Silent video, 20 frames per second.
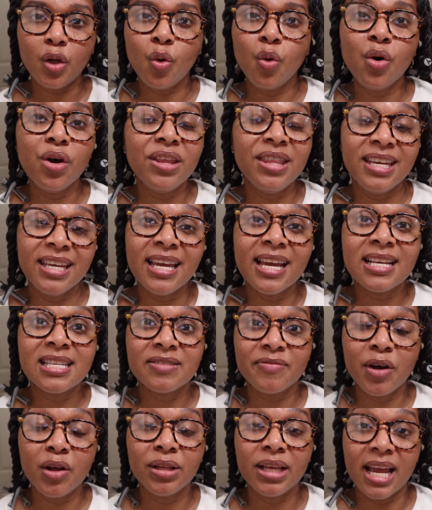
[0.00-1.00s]
or the
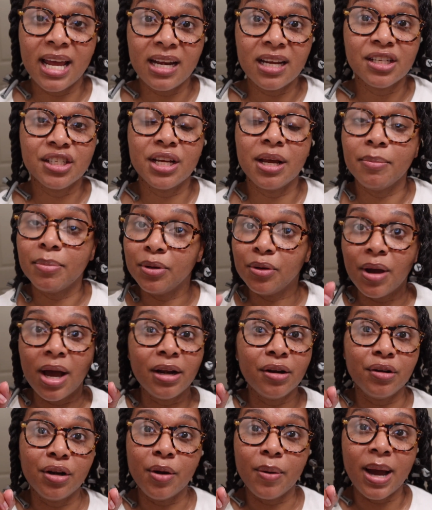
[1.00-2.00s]
exfoliating shampoo. I
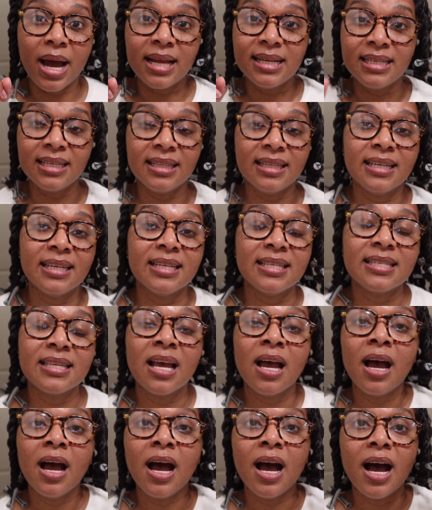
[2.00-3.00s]
don't know why I did this.
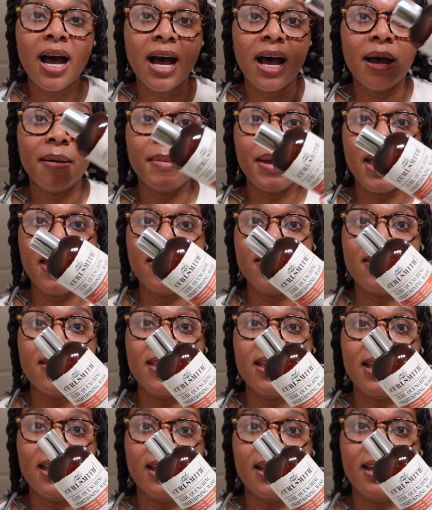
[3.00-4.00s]
And
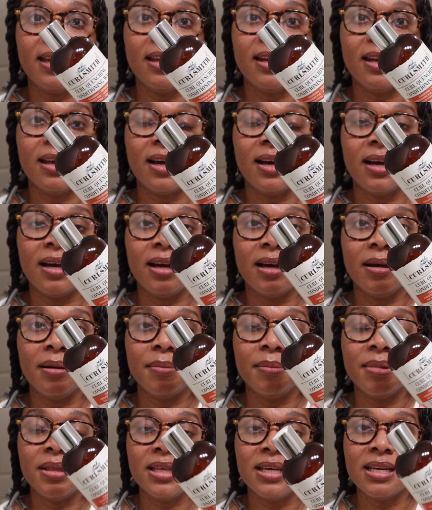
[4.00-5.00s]
then
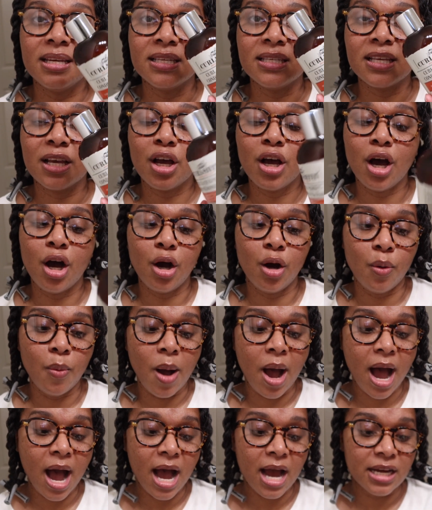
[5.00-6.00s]
this
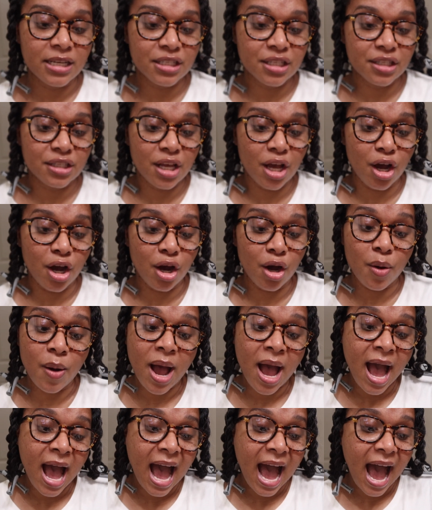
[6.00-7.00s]
co-wash. So
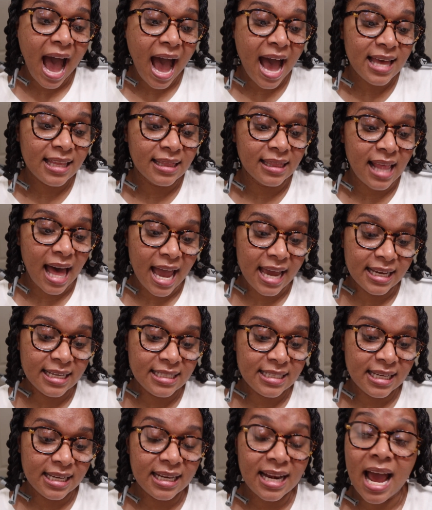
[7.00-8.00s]
I
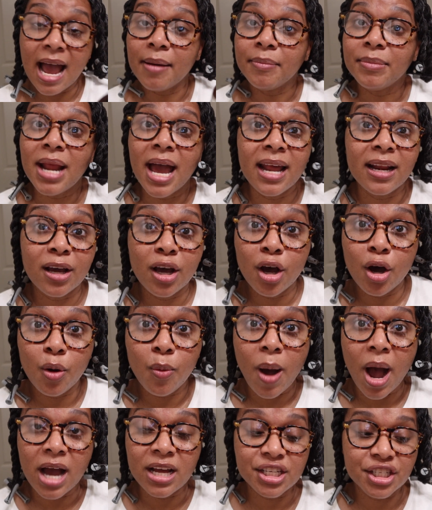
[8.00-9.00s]
liked it. I'm not a
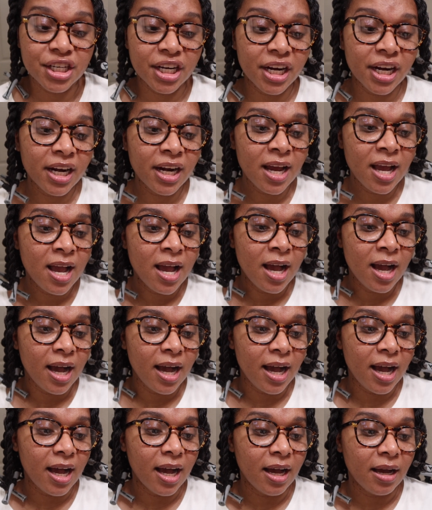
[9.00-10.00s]
co-washer.
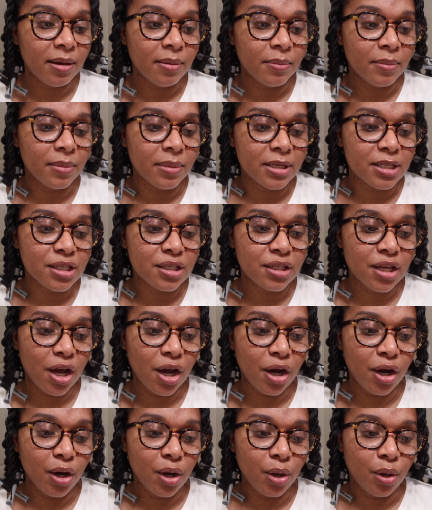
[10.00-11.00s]

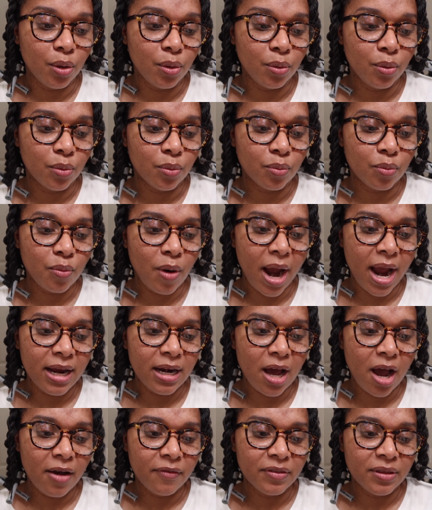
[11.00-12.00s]
So
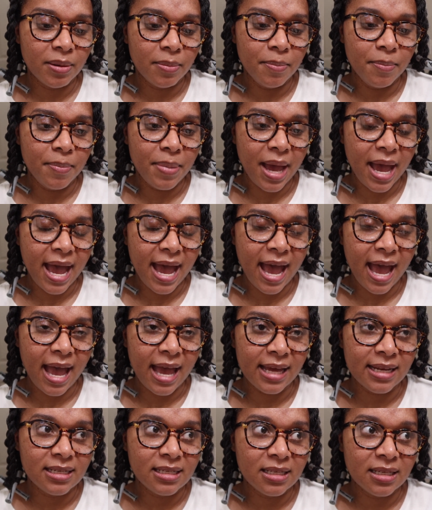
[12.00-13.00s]
right off the
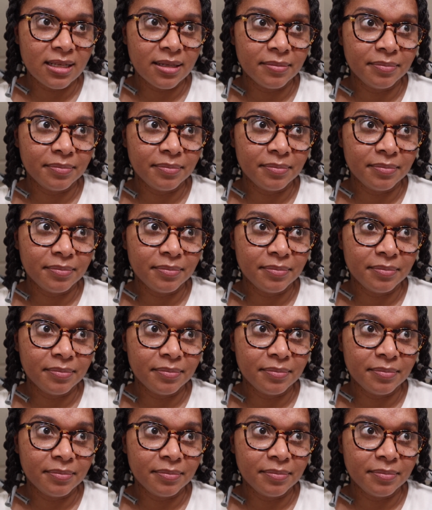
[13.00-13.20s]
bat,